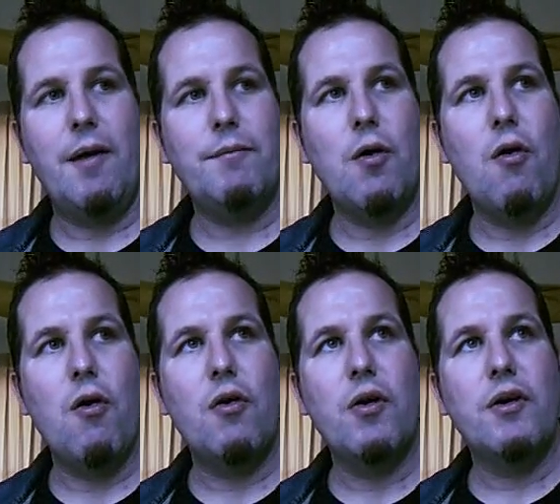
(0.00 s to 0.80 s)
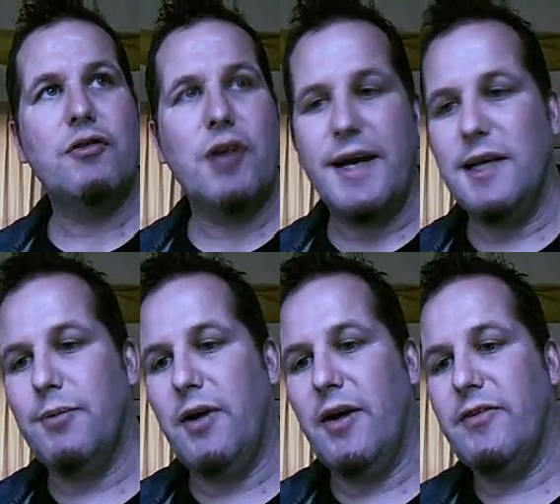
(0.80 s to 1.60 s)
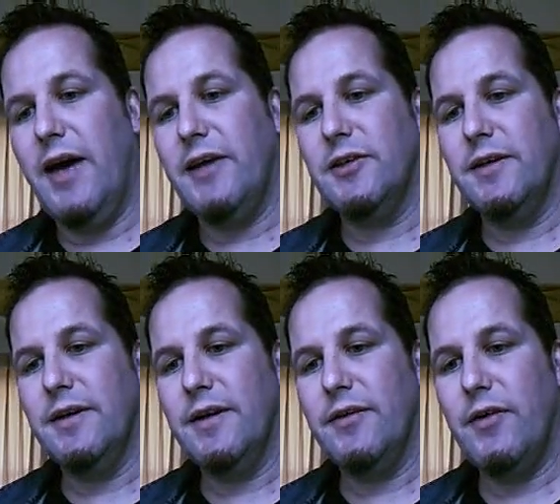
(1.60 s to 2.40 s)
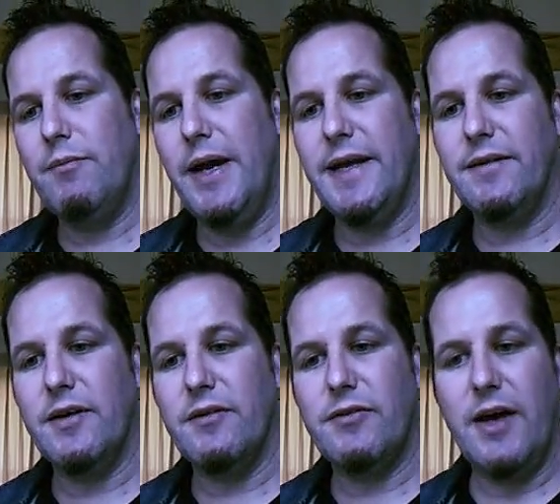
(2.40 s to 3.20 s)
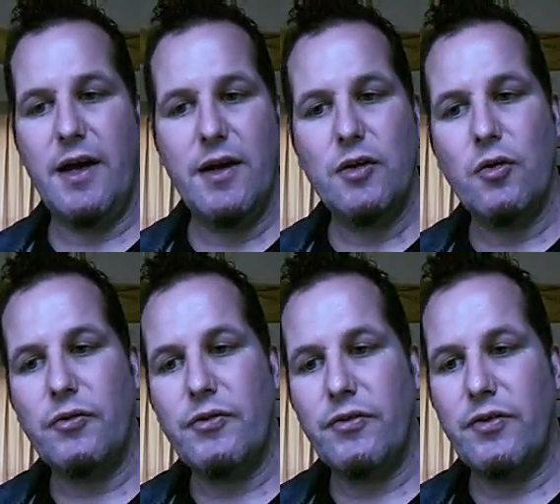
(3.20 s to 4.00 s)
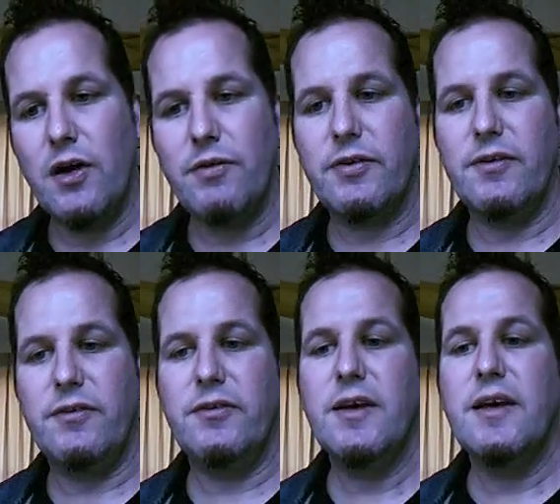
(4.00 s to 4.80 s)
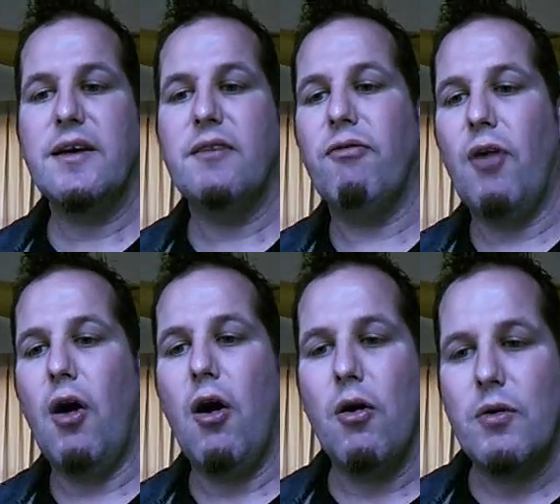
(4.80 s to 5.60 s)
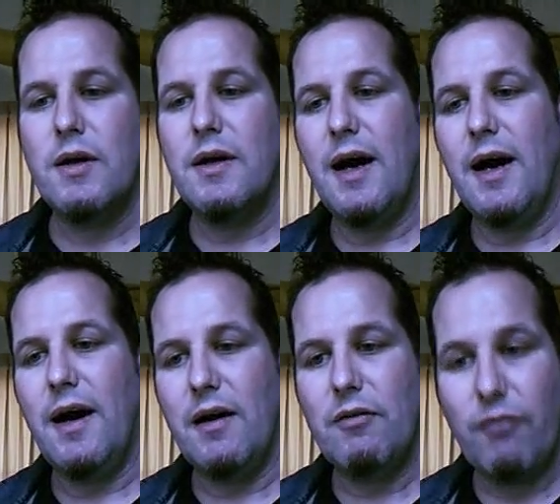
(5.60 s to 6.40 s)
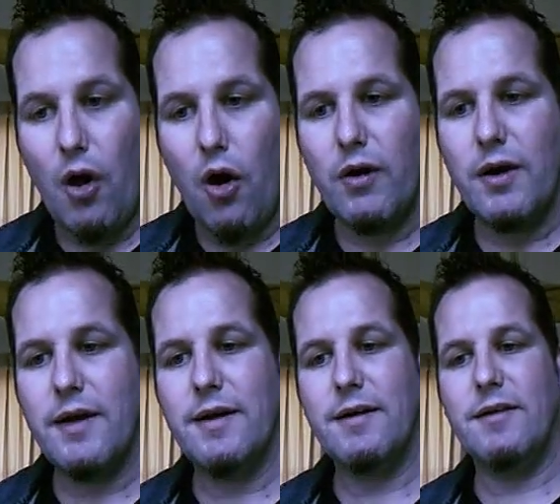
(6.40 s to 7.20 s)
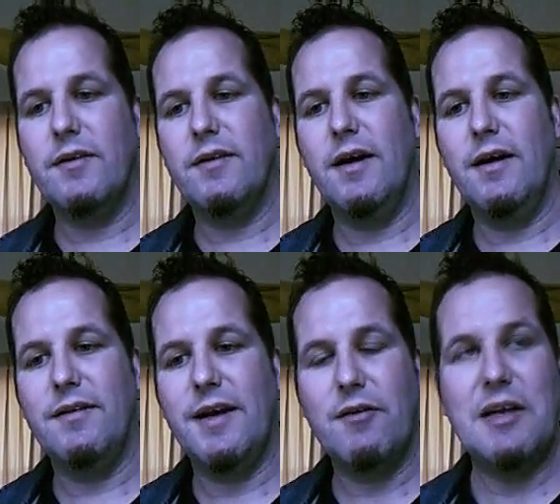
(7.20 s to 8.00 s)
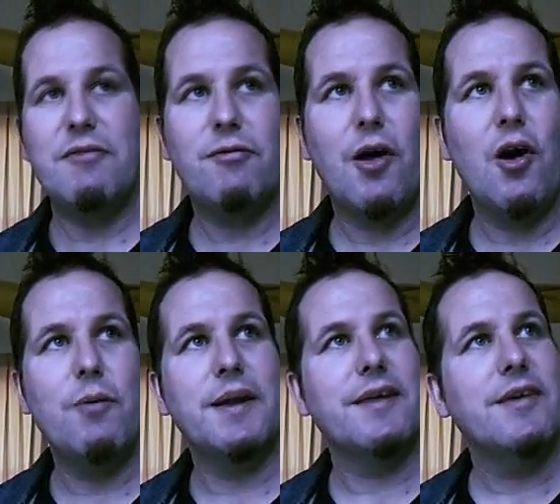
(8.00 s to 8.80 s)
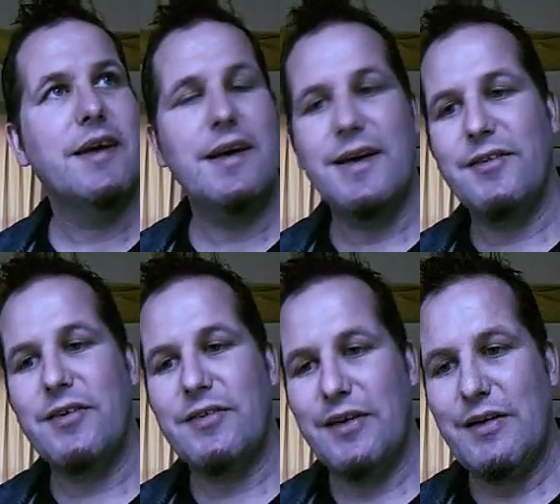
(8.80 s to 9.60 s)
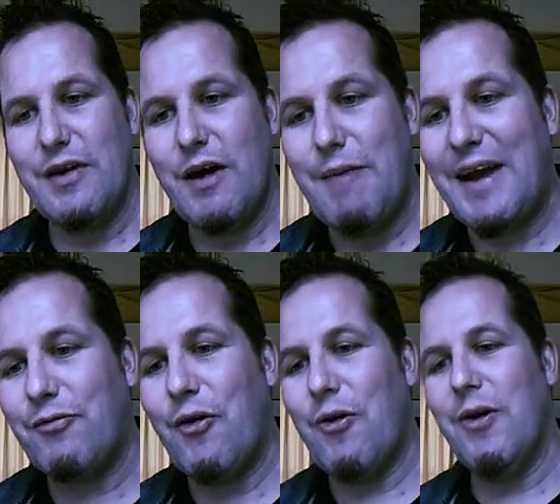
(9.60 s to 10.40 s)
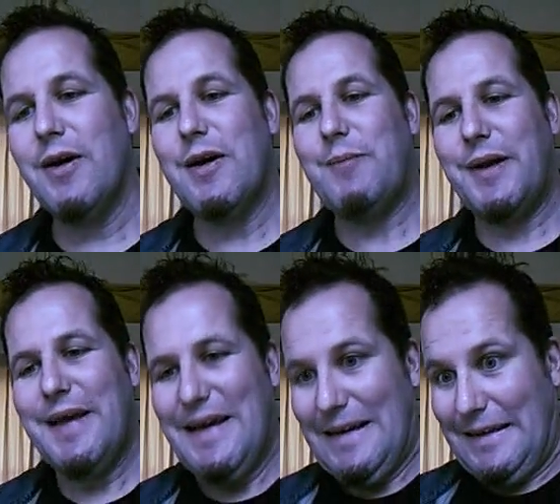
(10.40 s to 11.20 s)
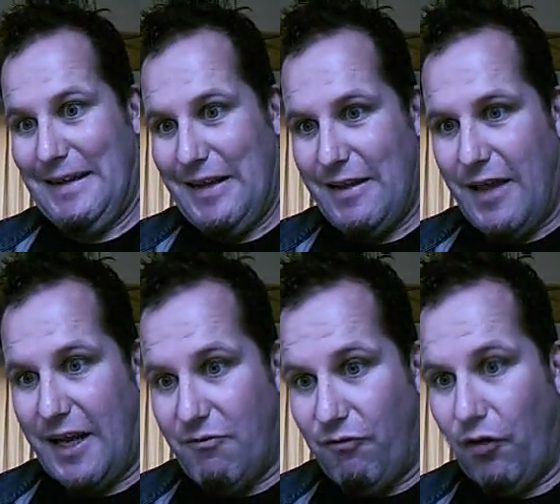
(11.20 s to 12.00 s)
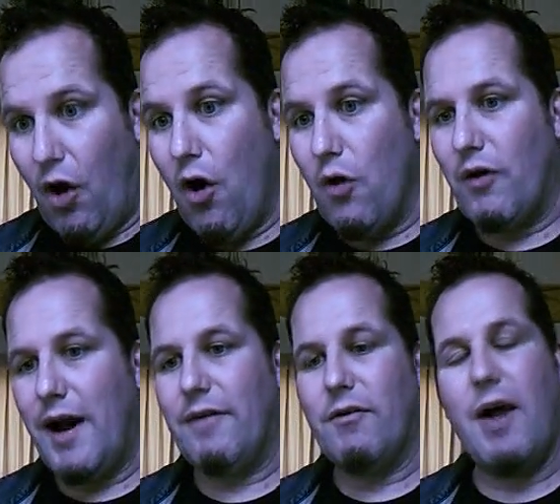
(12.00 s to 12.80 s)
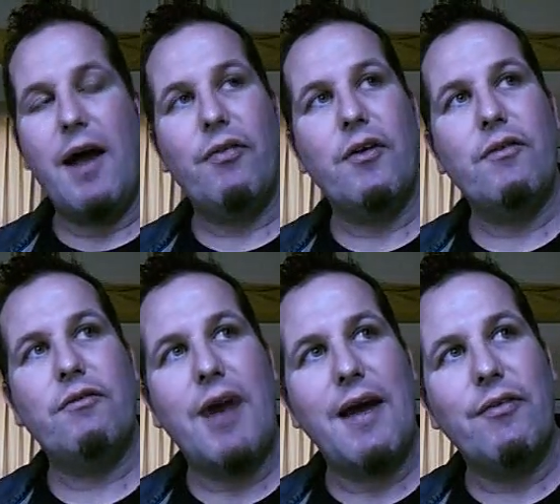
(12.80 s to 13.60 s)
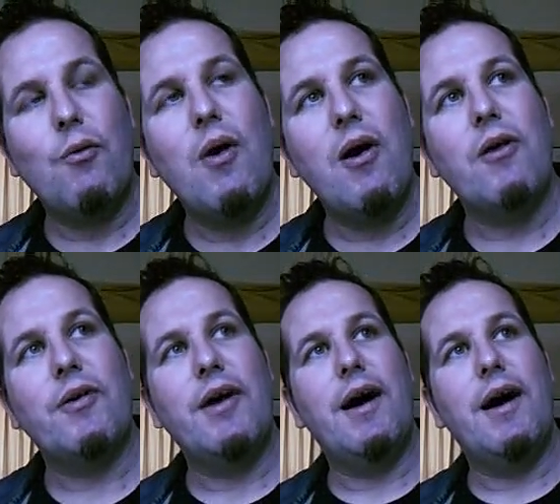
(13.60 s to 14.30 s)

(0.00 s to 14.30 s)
or trade liberalisation, meaning that goods and services can flow. They don't really flow, but it's just a metaphor. But they can flow around the world,